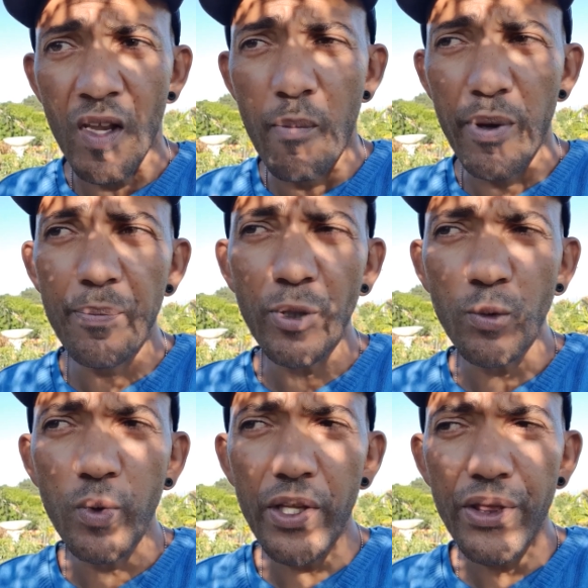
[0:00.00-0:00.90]
people
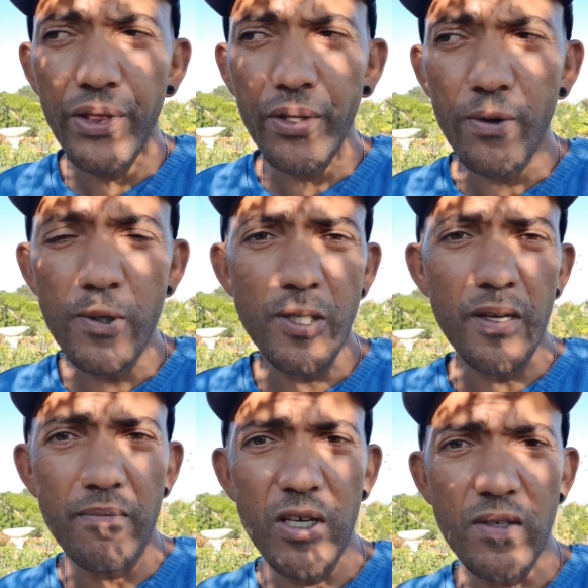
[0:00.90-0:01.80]
with
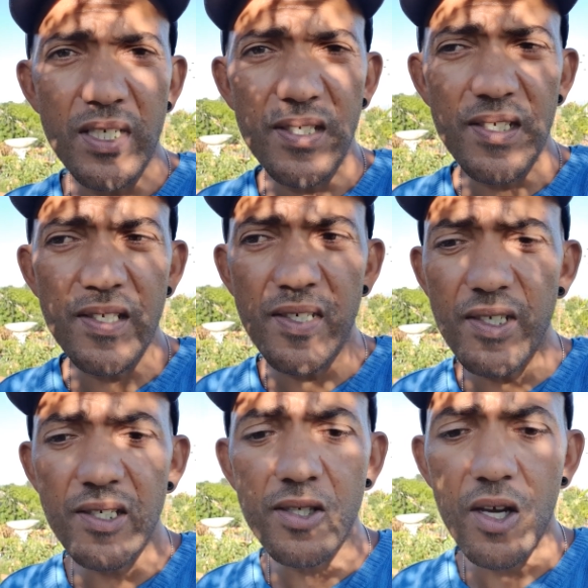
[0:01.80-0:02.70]
autoimmune
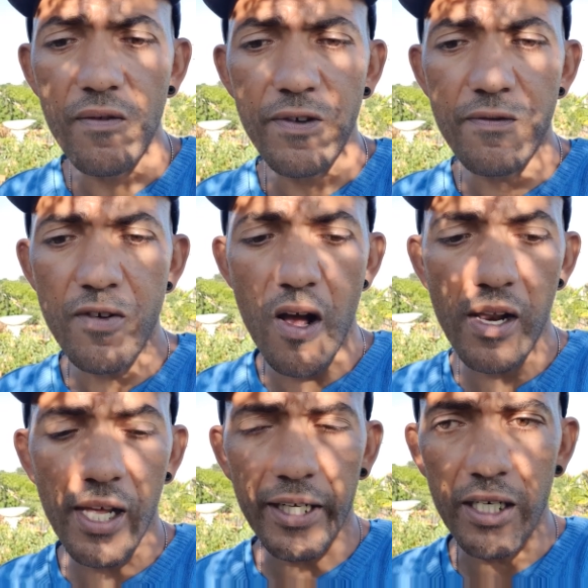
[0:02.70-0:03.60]
diseases. So if you've got
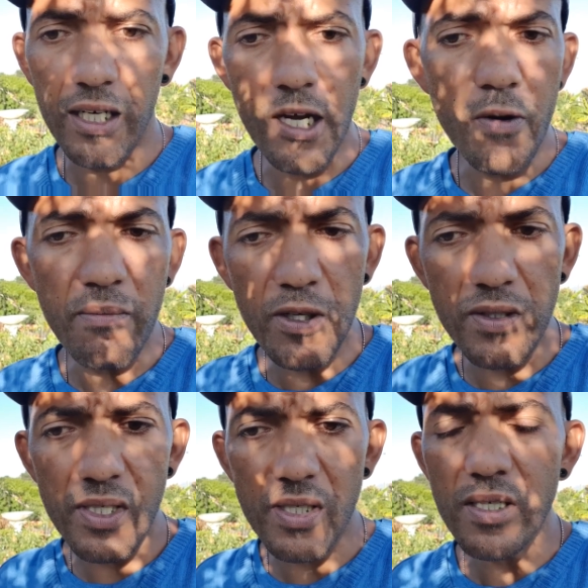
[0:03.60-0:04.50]
like a low immune
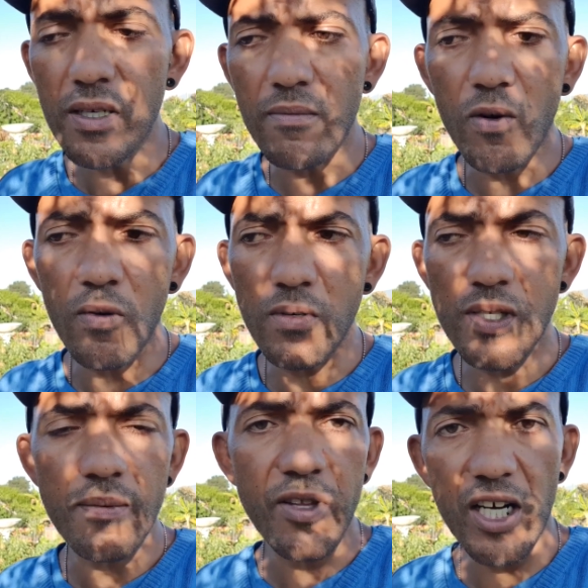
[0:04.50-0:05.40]
system or
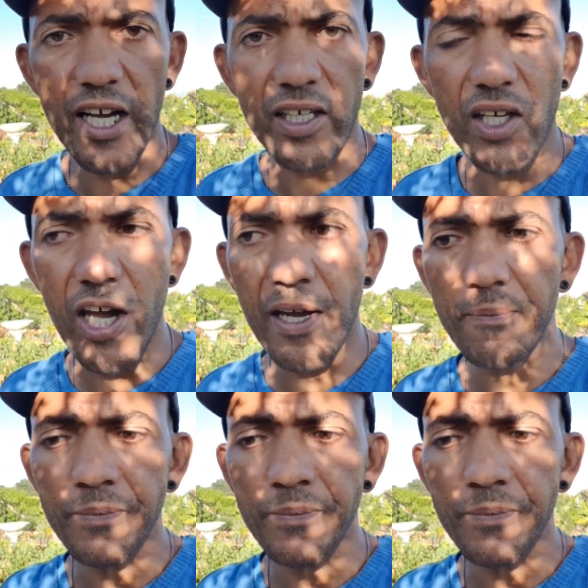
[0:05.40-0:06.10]
something like that,